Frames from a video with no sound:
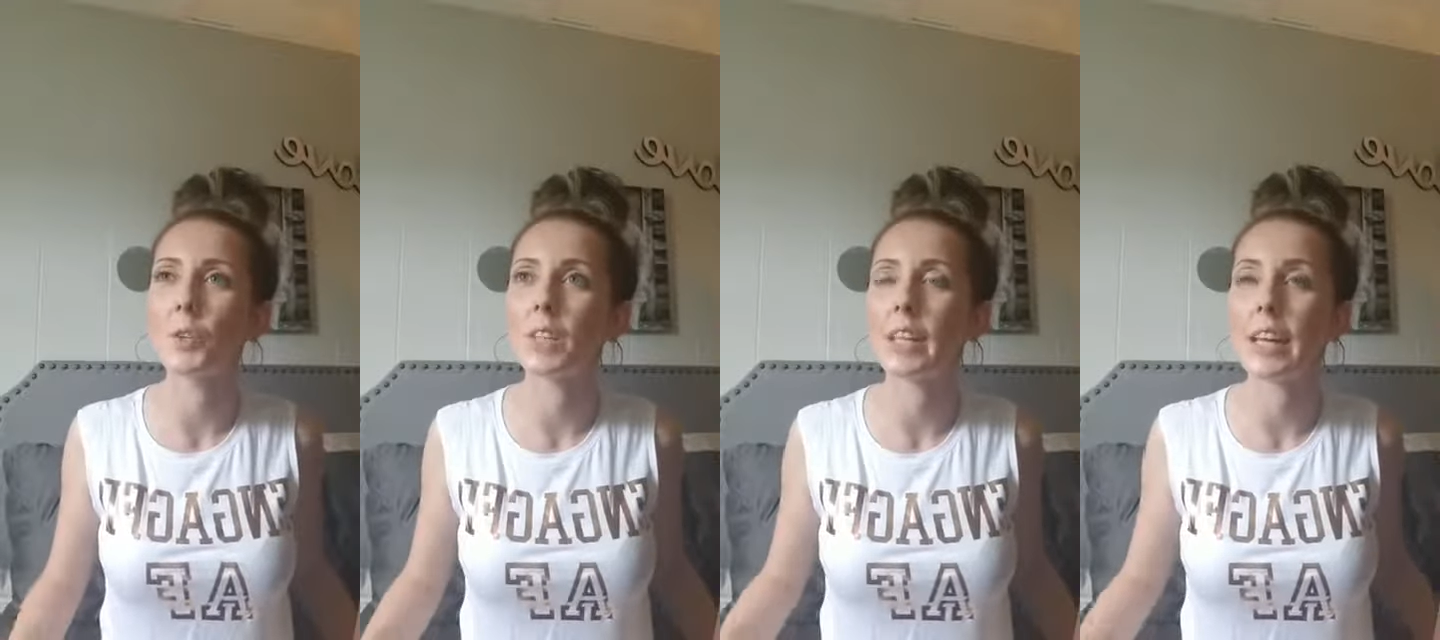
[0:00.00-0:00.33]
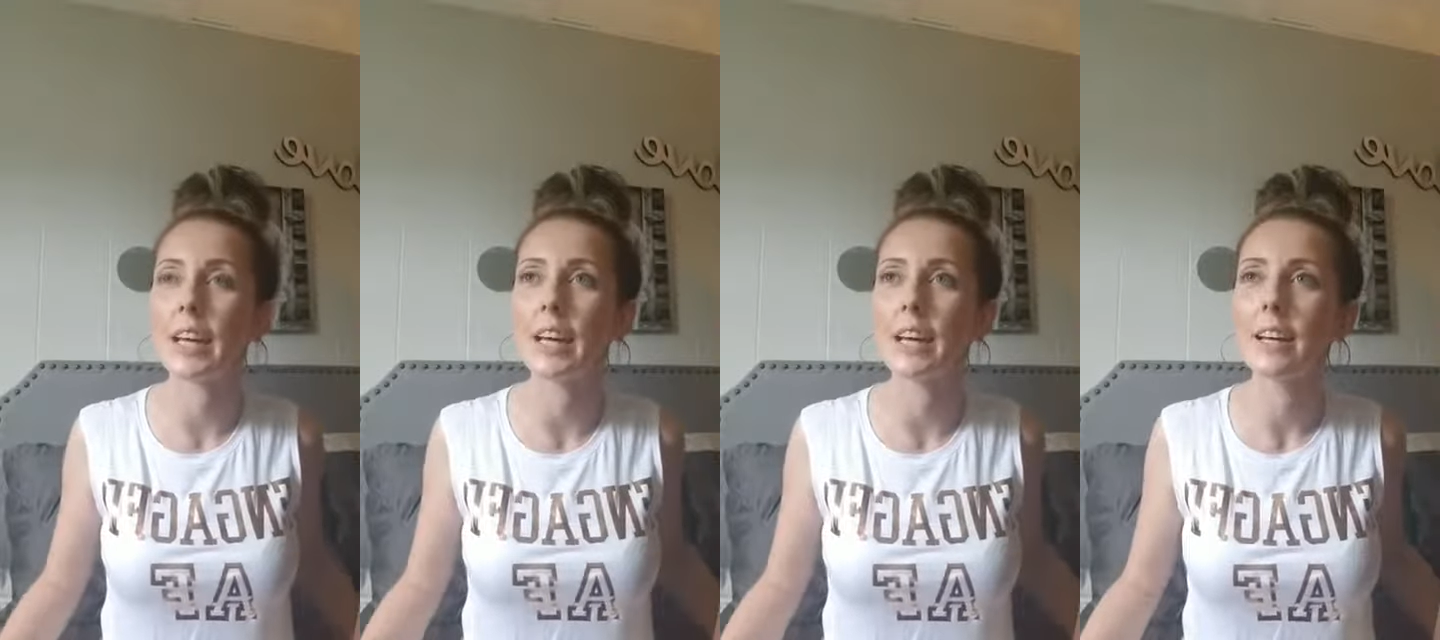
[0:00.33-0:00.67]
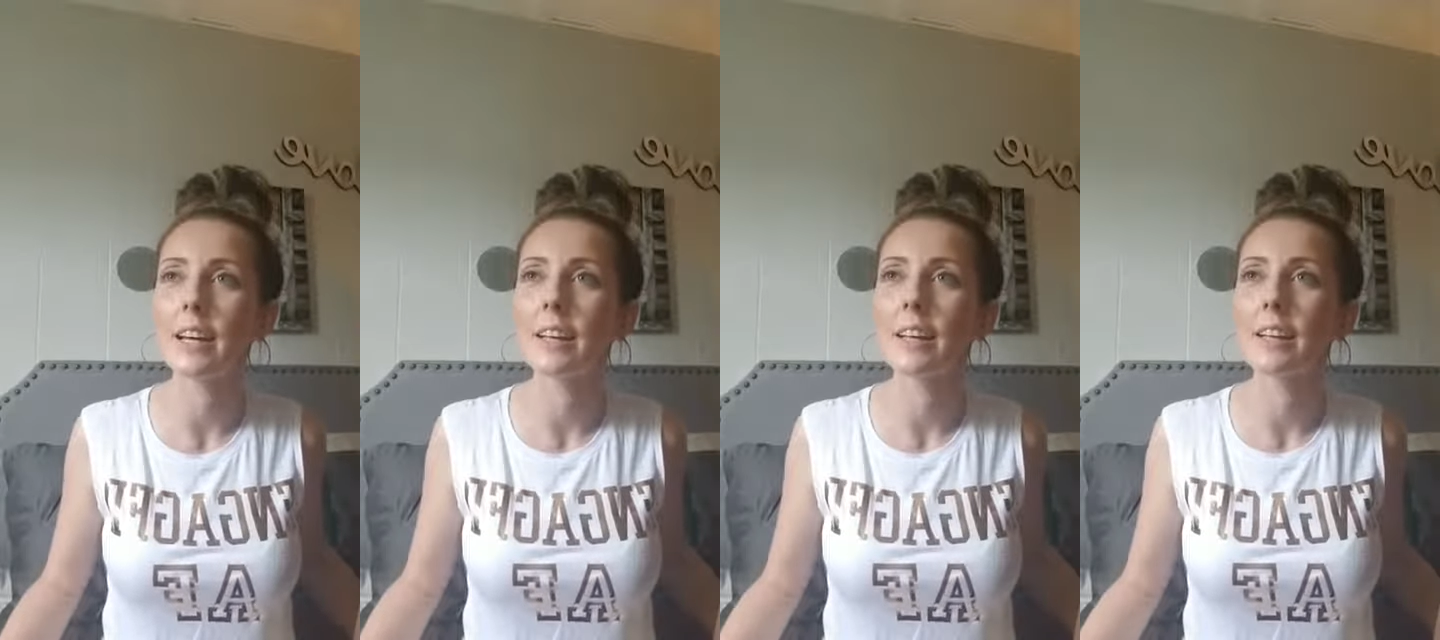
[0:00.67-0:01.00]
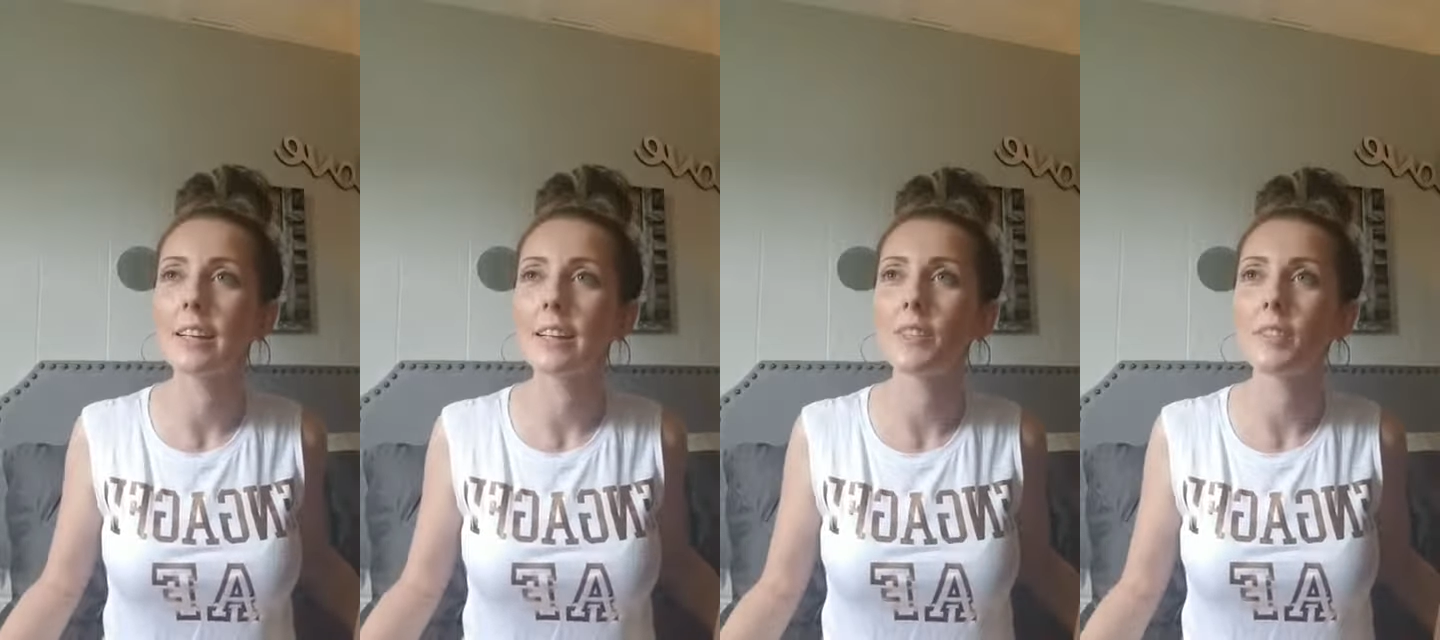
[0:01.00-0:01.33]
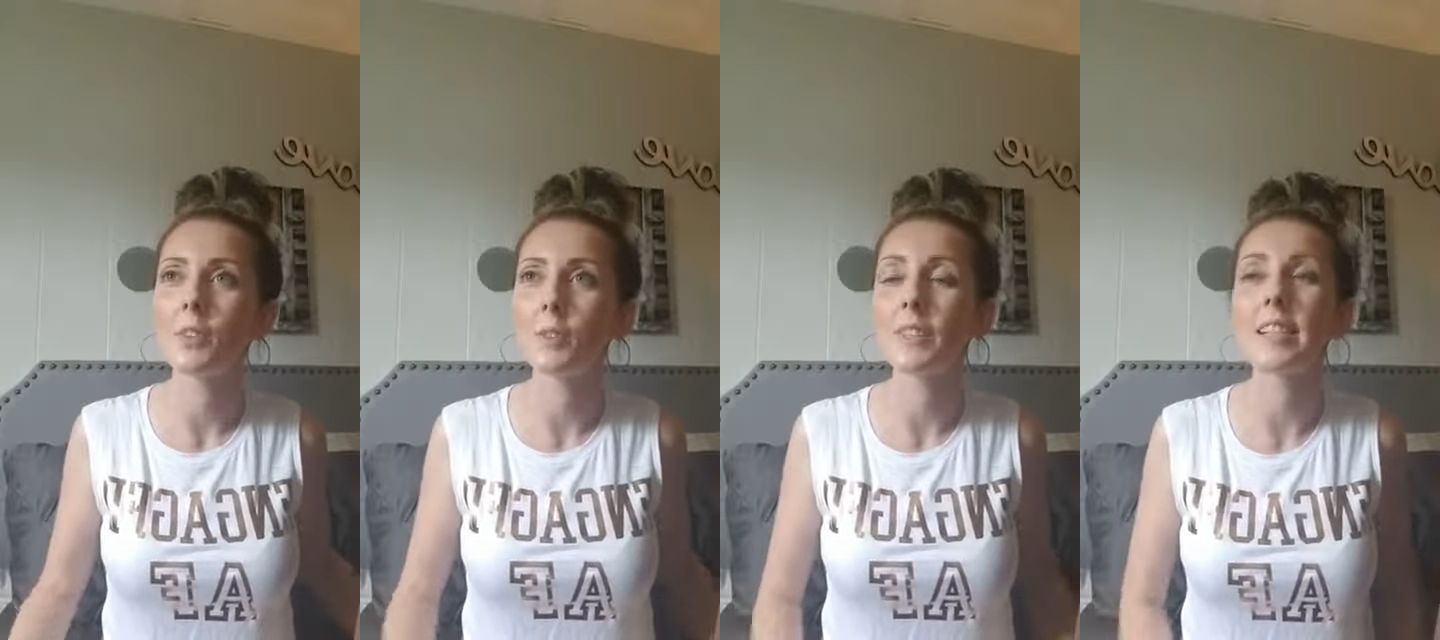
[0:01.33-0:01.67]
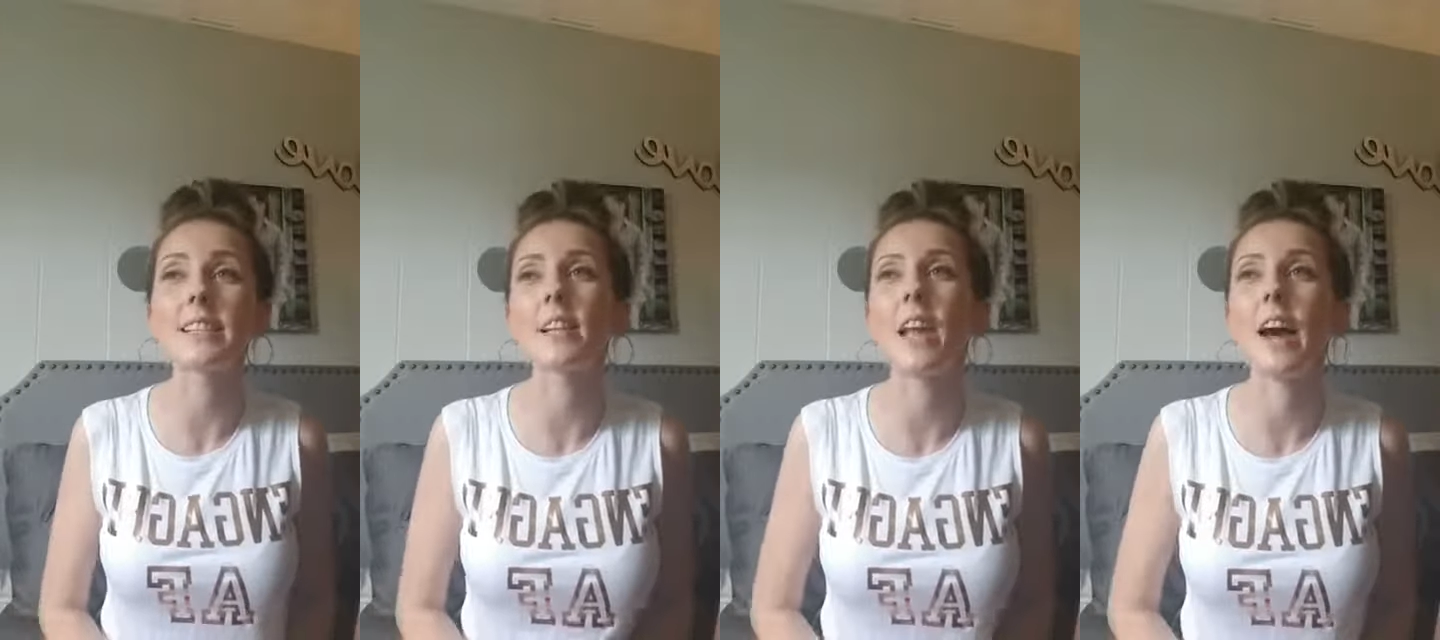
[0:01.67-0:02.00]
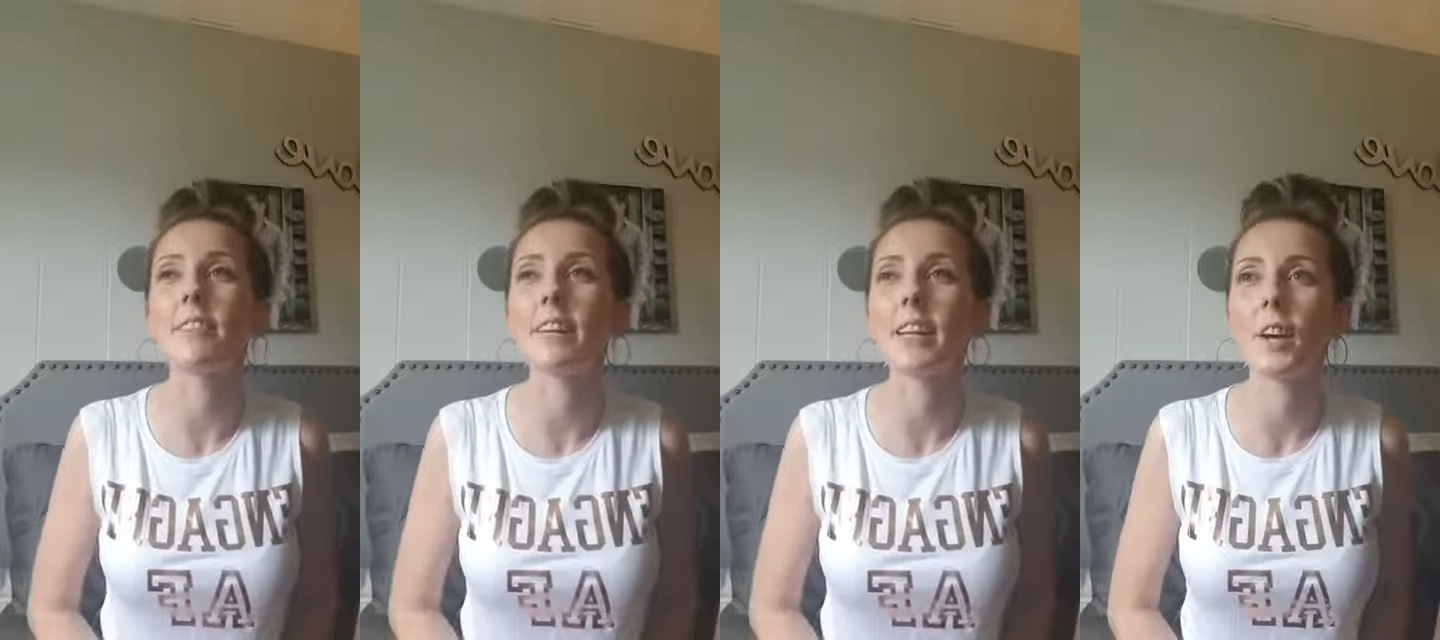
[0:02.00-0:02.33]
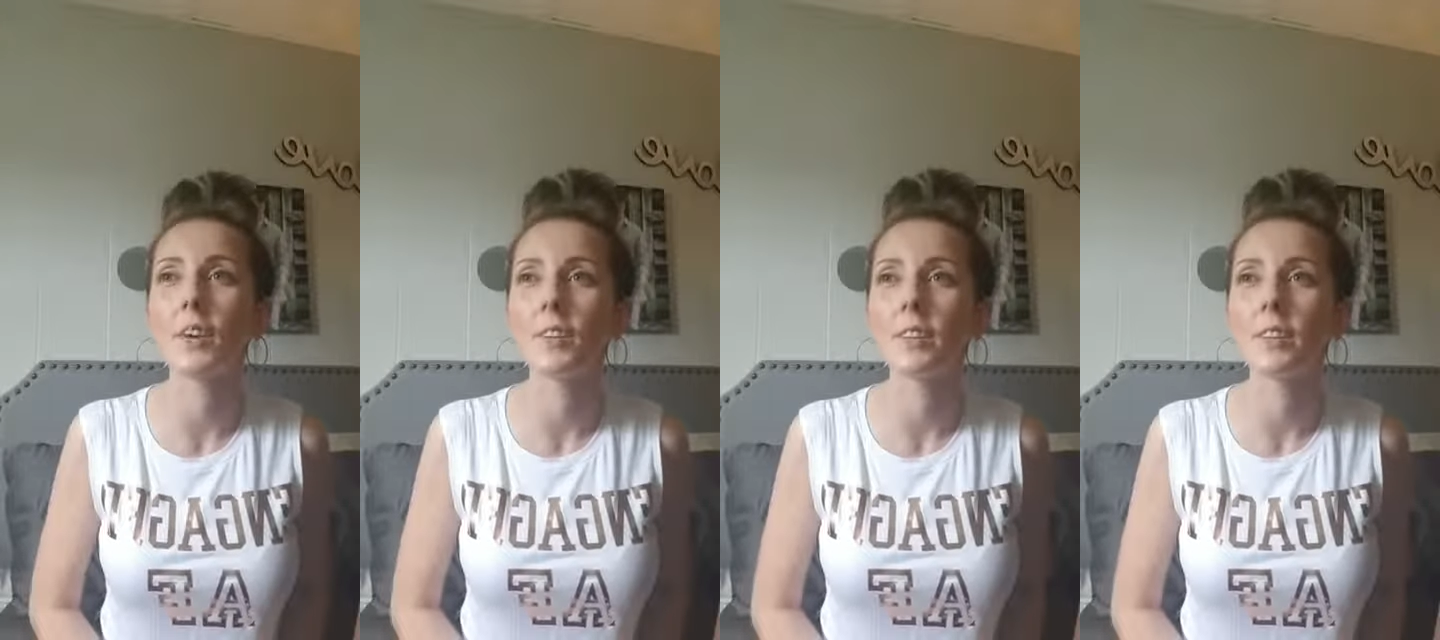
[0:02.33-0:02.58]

the living room? This is a live video.